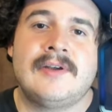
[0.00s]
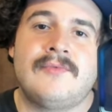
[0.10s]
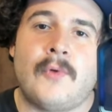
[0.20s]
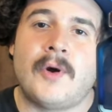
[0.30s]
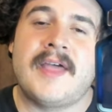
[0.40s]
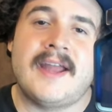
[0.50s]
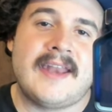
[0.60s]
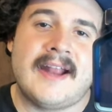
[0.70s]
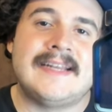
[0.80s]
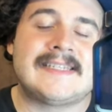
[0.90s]
for that
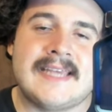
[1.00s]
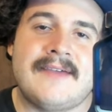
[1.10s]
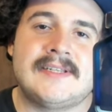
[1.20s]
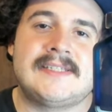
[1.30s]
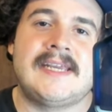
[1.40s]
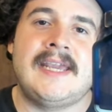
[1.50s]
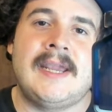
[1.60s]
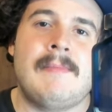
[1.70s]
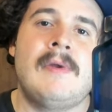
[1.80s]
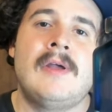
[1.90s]
97
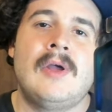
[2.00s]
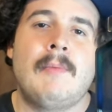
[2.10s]
team,